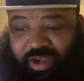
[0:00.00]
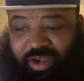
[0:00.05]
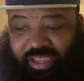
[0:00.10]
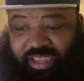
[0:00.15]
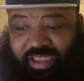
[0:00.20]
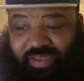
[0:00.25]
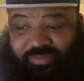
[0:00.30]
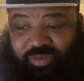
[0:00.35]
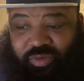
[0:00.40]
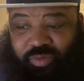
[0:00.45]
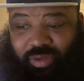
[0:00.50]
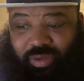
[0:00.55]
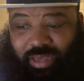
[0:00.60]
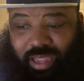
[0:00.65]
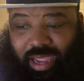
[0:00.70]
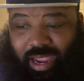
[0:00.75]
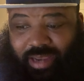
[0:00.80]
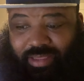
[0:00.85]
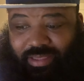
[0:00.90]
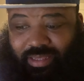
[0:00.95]
They give you a
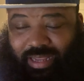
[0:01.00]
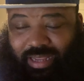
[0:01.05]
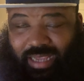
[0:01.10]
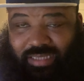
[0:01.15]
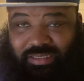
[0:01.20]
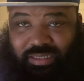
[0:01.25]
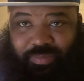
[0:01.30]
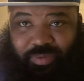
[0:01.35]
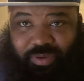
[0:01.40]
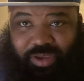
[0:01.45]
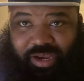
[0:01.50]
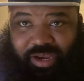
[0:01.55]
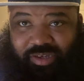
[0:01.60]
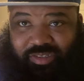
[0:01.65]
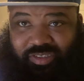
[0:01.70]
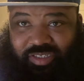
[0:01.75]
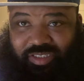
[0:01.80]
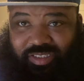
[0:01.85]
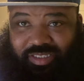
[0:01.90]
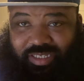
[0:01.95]
lot. The last couple of
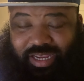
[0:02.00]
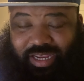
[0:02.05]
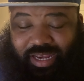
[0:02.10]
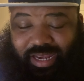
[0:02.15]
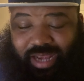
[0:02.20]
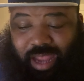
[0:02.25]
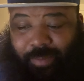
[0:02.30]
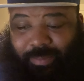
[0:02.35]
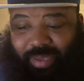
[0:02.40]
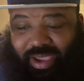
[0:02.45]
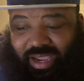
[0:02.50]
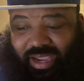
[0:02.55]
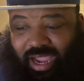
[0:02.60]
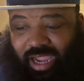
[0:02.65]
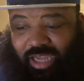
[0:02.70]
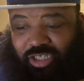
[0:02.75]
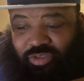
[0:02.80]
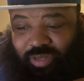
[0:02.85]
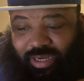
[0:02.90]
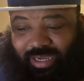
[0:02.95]
years since getting that big
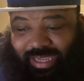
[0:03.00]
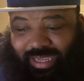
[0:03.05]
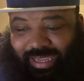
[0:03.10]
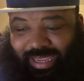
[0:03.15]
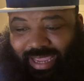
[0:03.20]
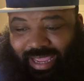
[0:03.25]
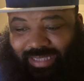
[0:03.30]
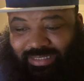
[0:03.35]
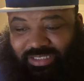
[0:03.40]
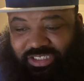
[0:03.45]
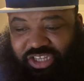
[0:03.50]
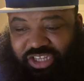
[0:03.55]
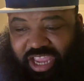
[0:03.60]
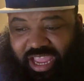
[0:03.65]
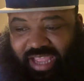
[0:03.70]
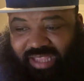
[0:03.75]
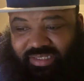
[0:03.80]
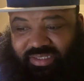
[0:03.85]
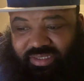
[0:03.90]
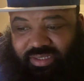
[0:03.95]
contract, he has
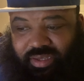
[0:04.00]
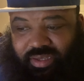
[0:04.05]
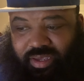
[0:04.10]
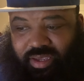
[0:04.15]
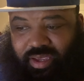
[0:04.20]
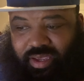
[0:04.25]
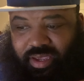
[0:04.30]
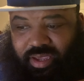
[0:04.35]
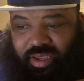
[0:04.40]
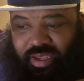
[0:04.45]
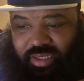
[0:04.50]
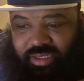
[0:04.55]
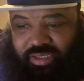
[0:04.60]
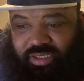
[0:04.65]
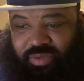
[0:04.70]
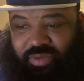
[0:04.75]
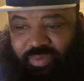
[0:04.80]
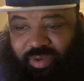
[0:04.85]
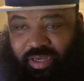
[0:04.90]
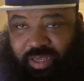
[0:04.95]
yet
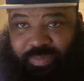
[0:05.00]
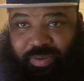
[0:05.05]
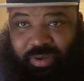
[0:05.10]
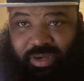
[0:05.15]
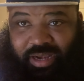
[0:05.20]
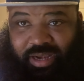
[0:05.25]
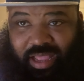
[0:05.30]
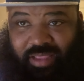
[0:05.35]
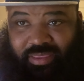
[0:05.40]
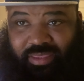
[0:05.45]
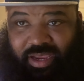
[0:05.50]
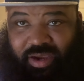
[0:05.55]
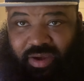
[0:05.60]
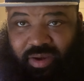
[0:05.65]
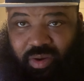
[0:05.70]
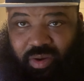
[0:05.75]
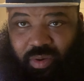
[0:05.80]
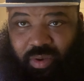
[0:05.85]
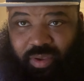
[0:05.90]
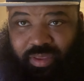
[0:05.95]
to really put it out
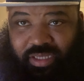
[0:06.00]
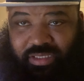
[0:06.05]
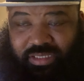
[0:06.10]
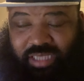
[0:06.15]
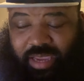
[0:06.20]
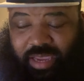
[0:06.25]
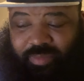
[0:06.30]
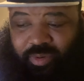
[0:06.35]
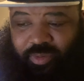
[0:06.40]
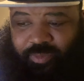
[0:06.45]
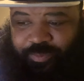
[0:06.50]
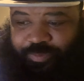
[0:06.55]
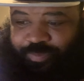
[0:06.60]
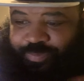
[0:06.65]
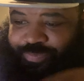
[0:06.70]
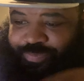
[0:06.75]
there on the table.